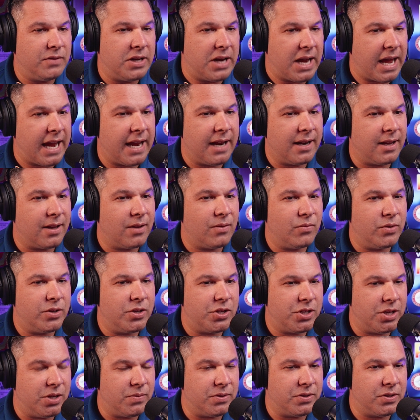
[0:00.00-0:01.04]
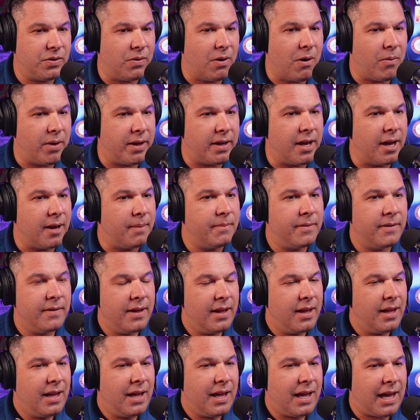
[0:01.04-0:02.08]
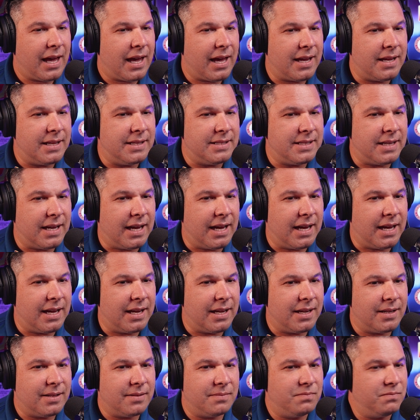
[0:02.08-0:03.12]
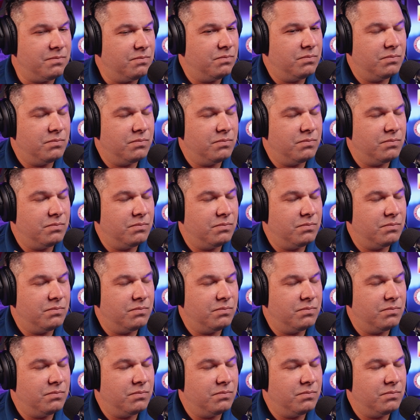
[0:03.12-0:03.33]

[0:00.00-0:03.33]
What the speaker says: in Haiti when she was growing up. And